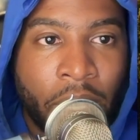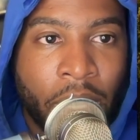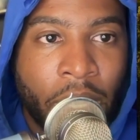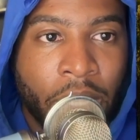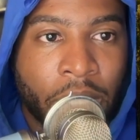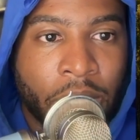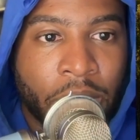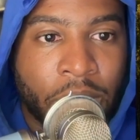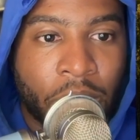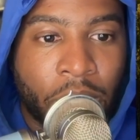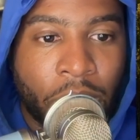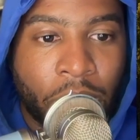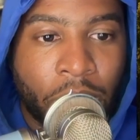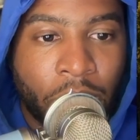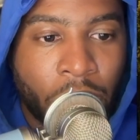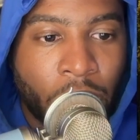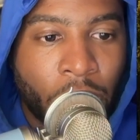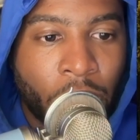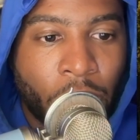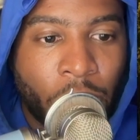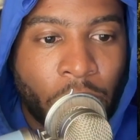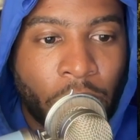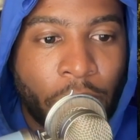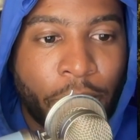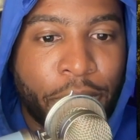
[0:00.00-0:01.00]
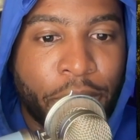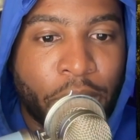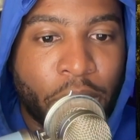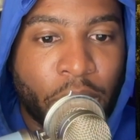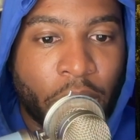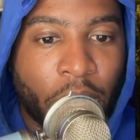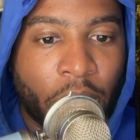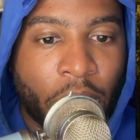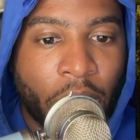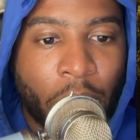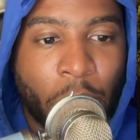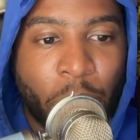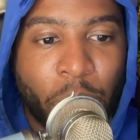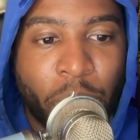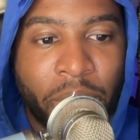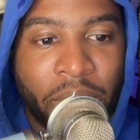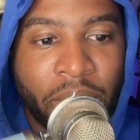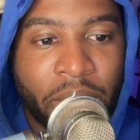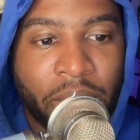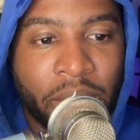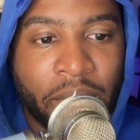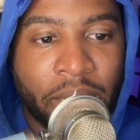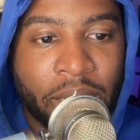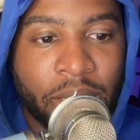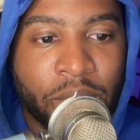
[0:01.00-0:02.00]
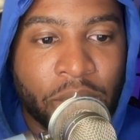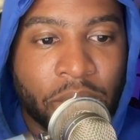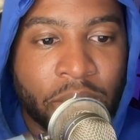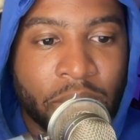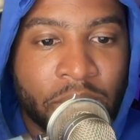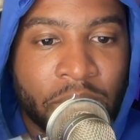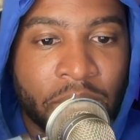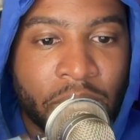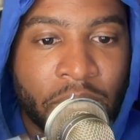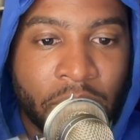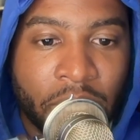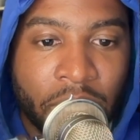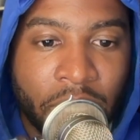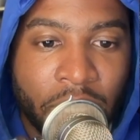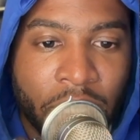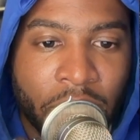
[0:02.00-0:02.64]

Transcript: So we're going to figure that out. But as you can see,